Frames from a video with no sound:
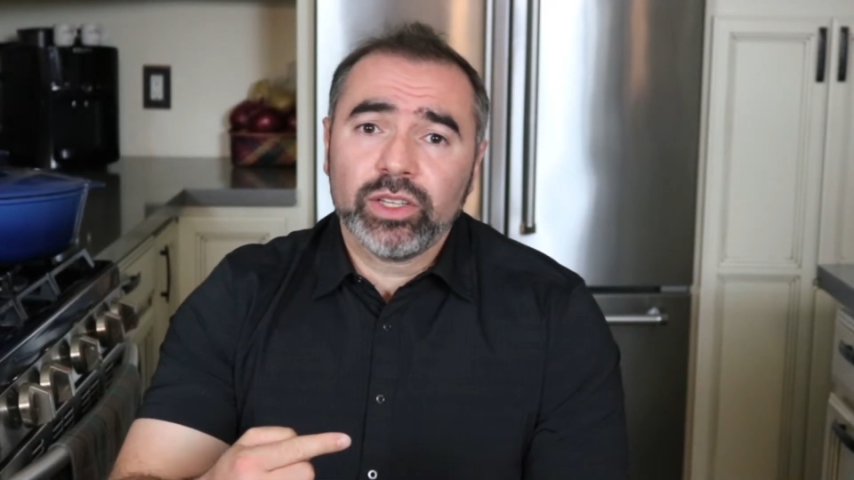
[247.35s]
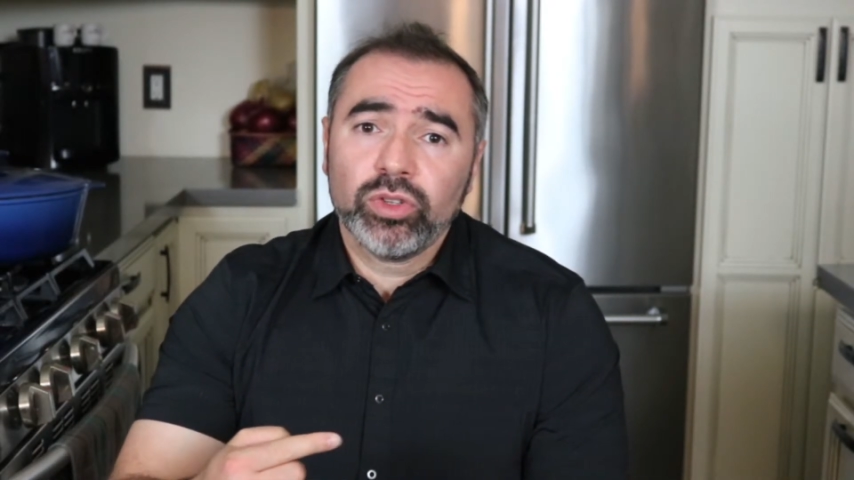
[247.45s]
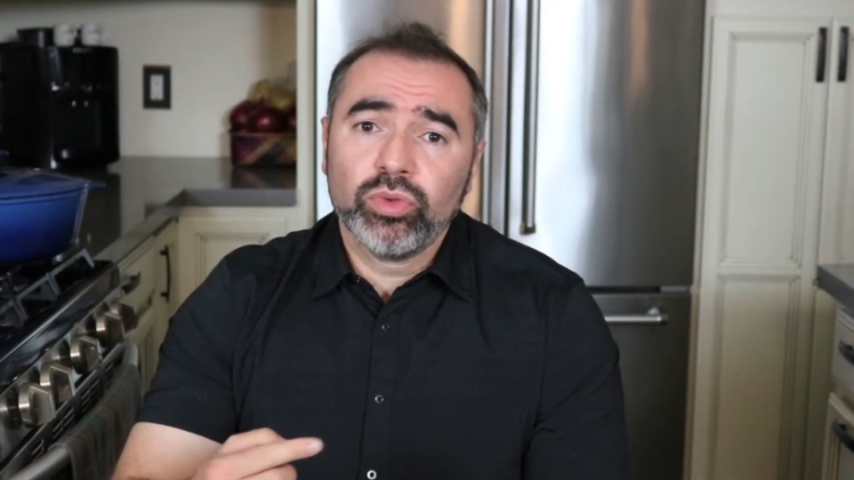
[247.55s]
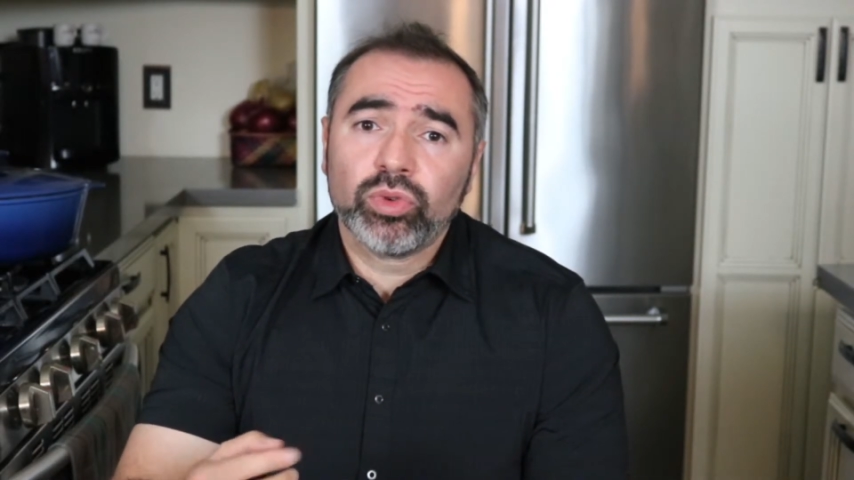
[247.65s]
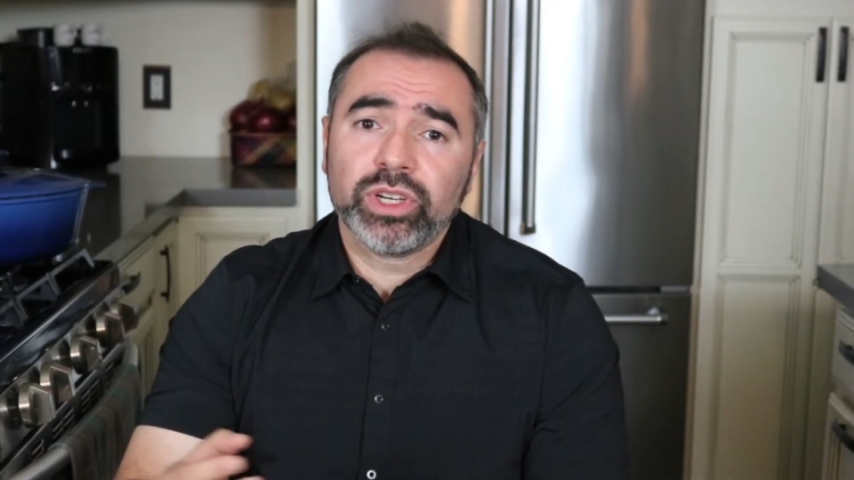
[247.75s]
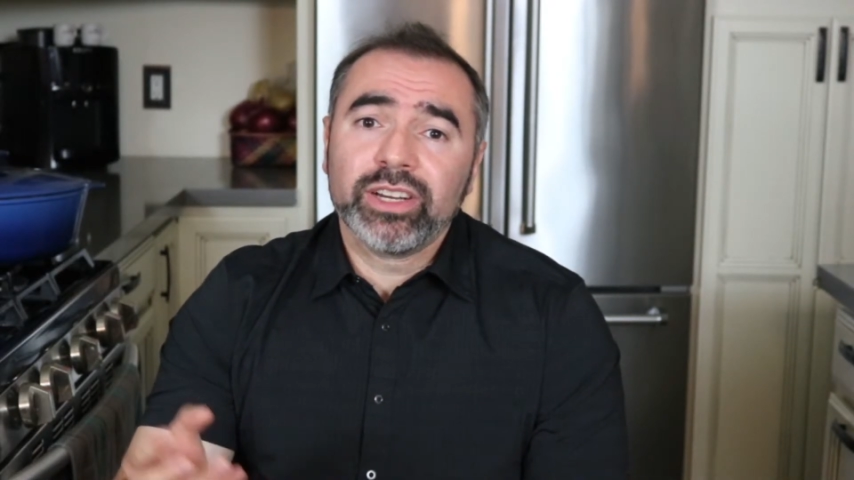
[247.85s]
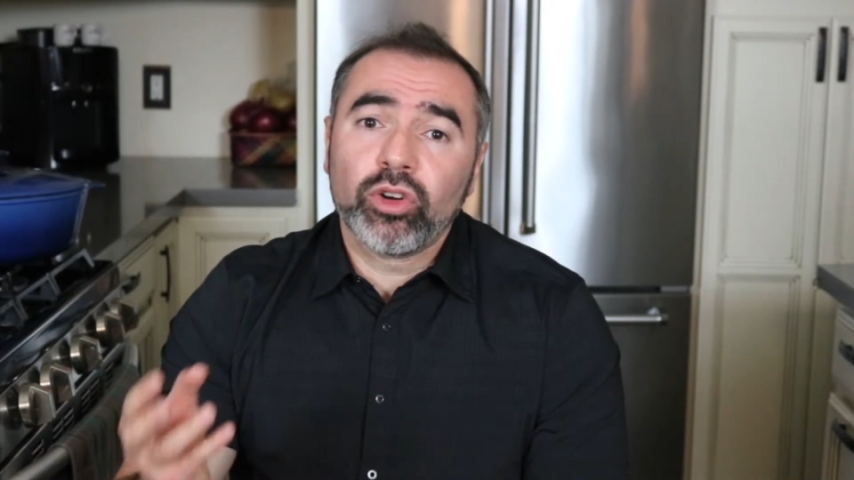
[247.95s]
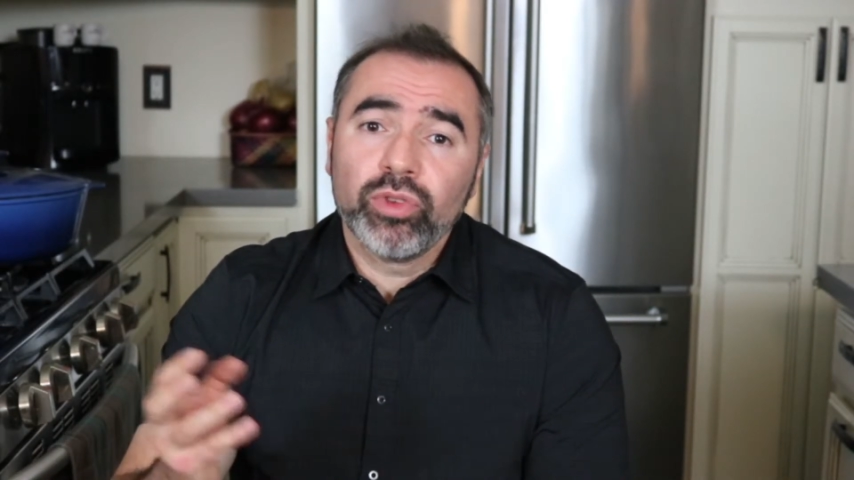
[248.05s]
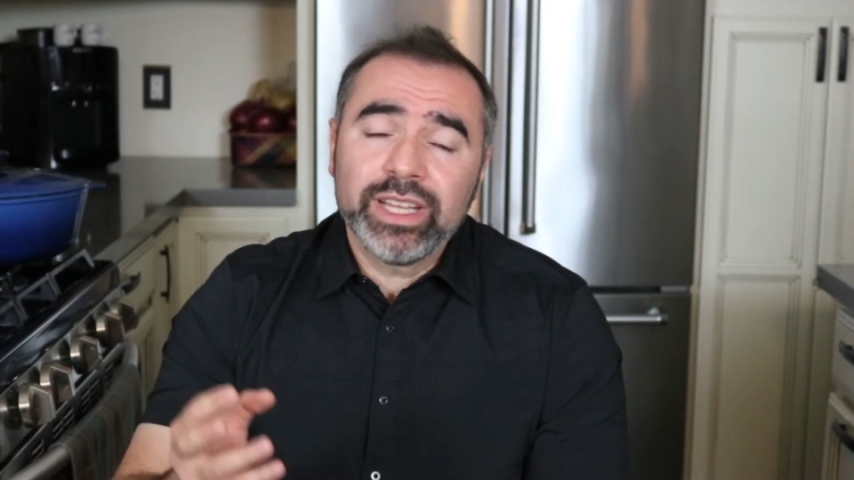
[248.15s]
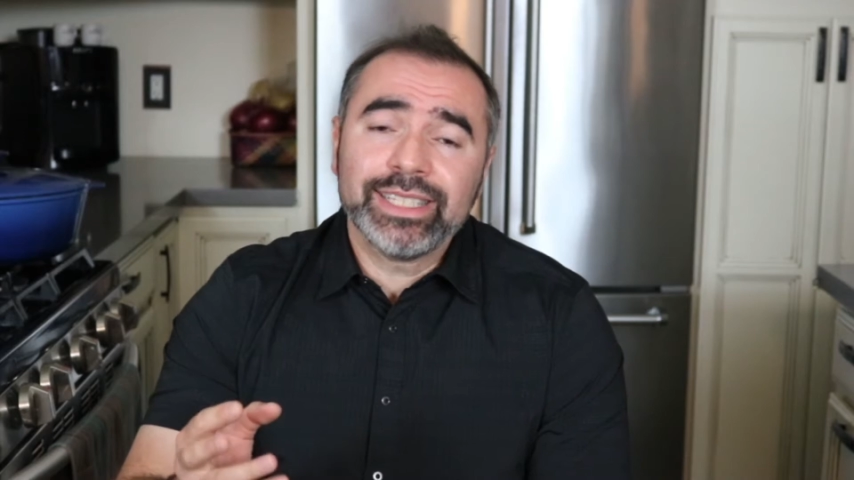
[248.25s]
you are
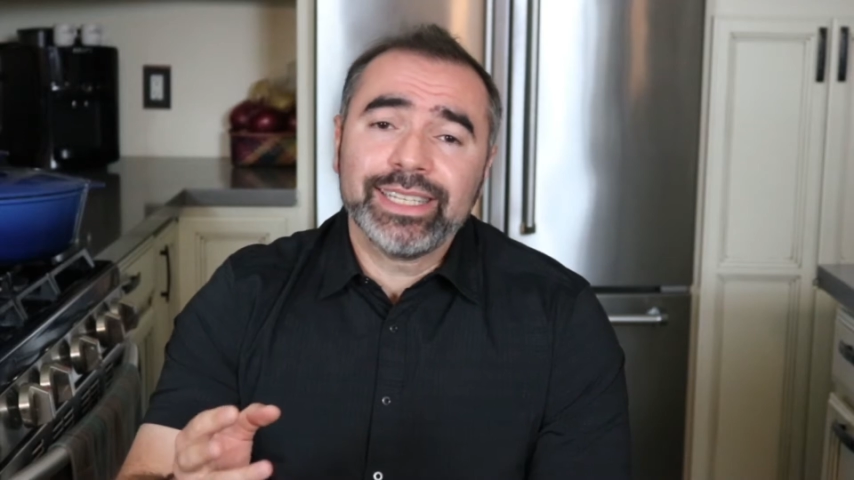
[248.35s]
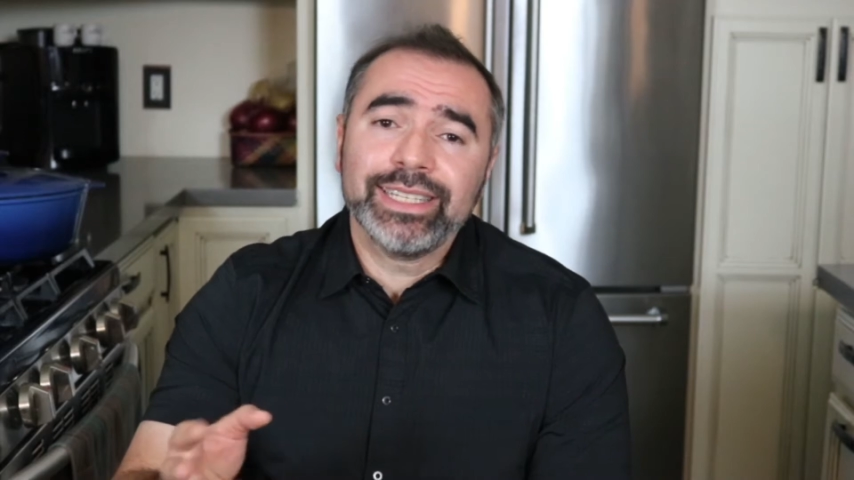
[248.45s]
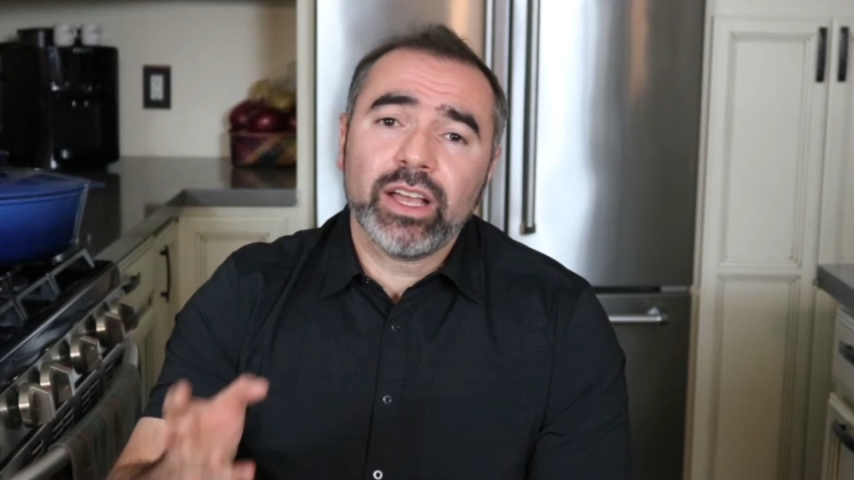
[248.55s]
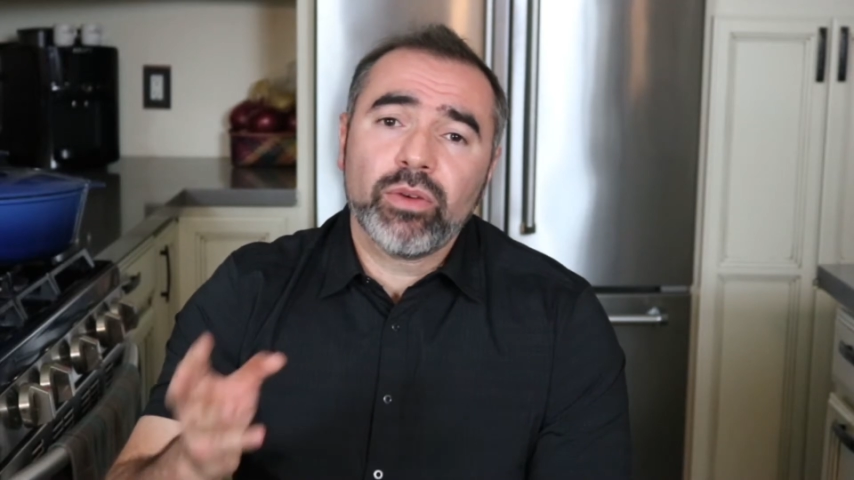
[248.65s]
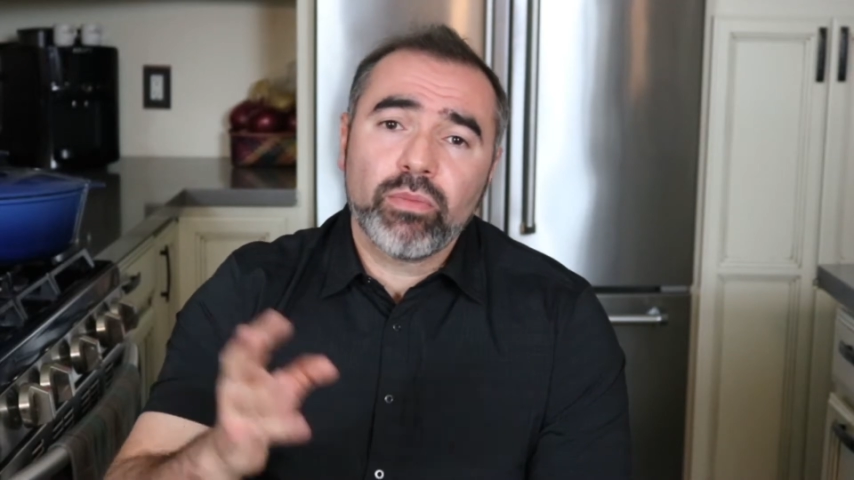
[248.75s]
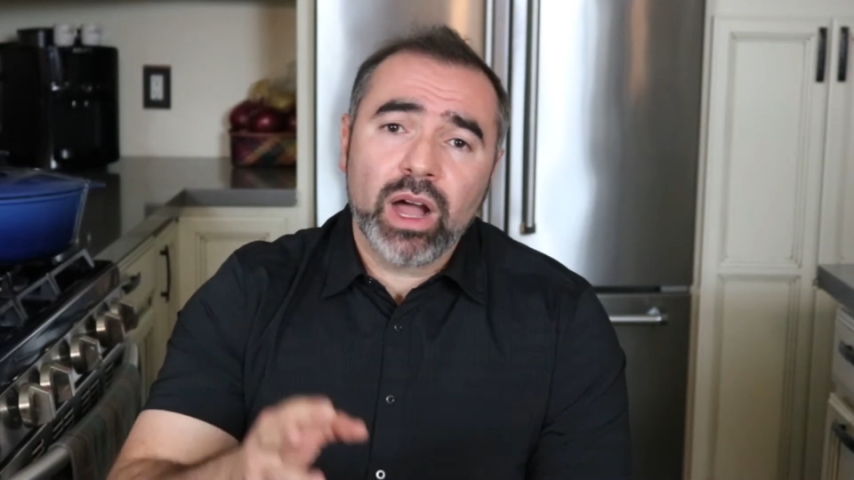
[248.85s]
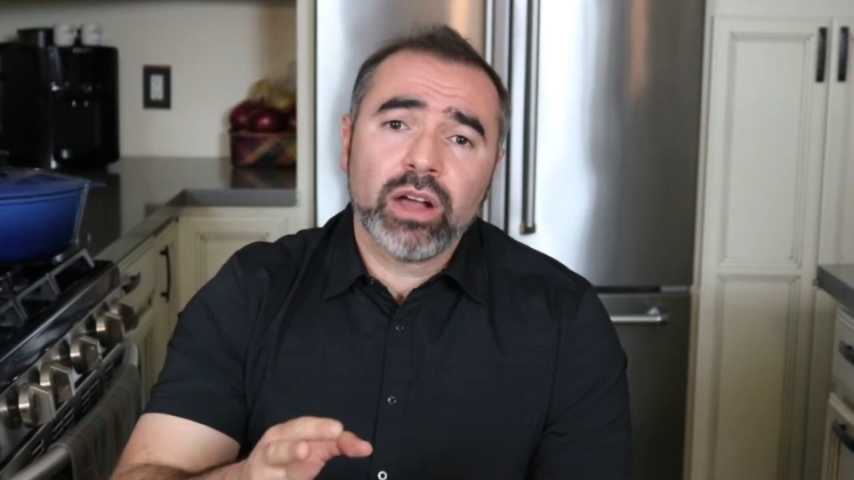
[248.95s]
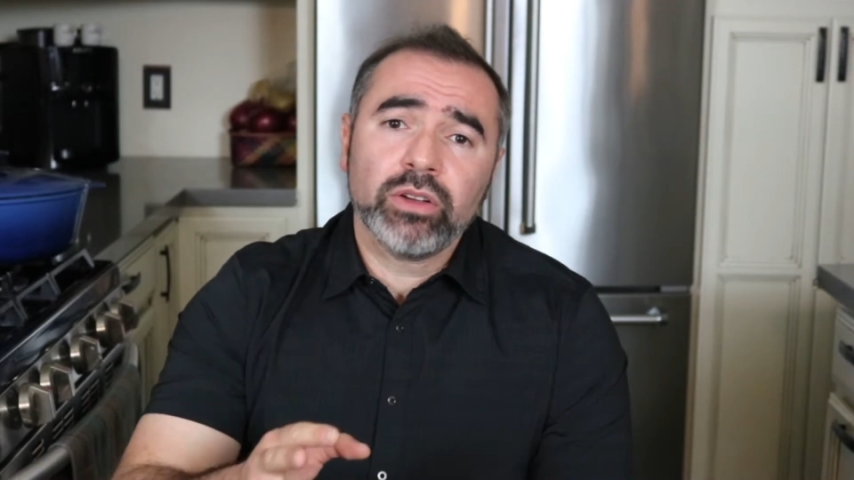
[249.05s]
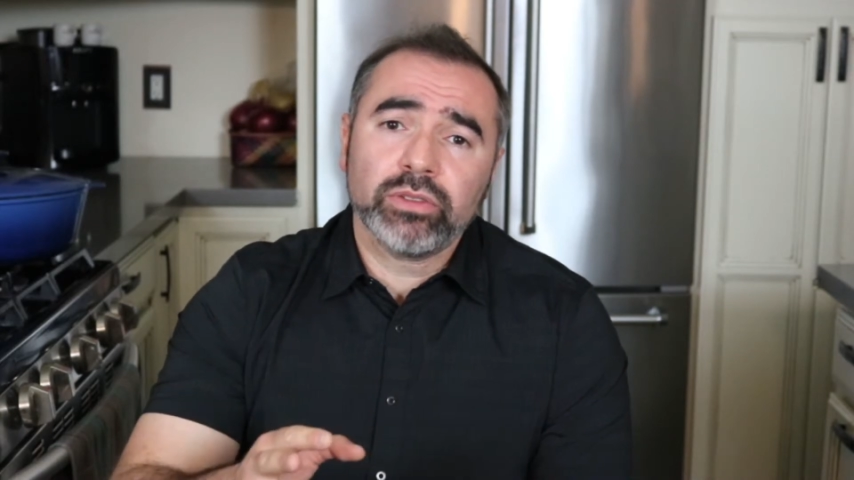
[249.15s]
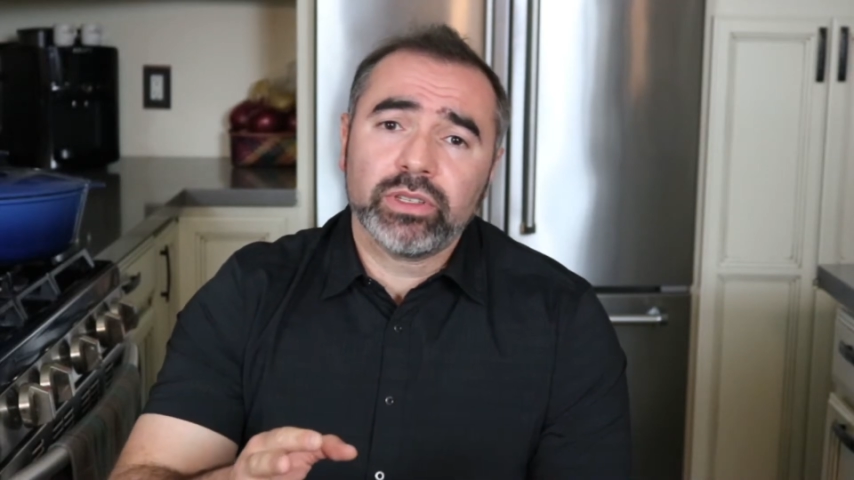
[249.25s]
increasing the
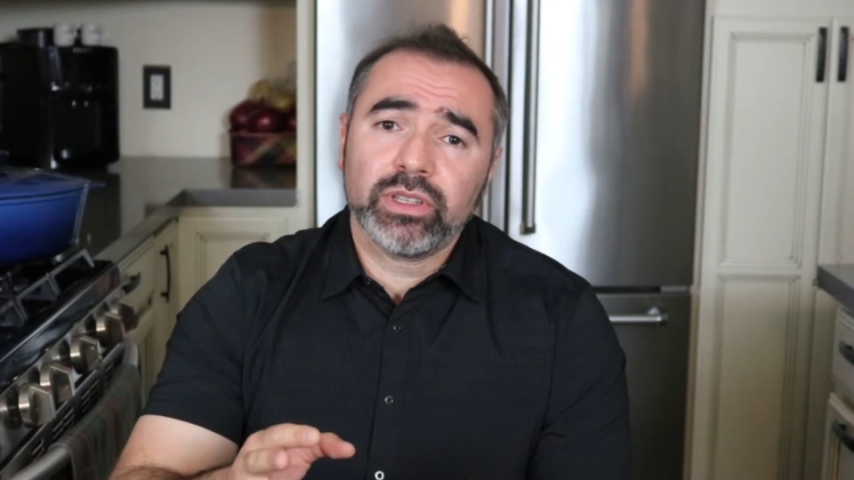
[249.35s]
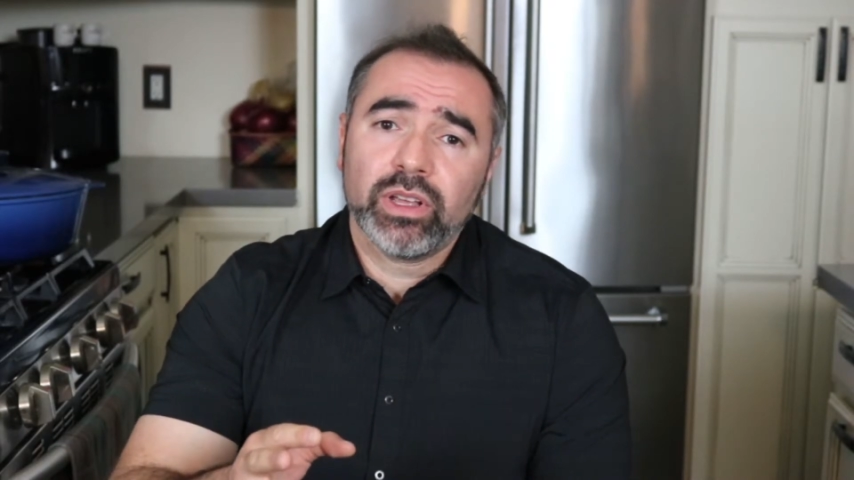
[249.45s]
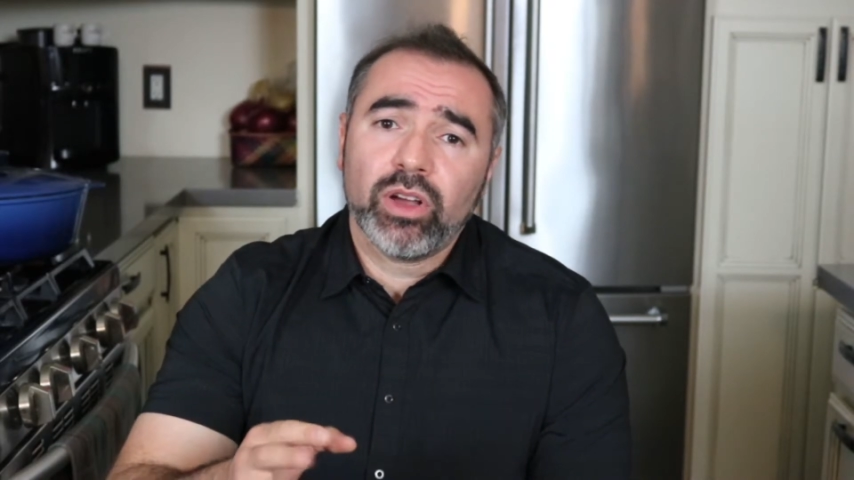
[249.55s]
amount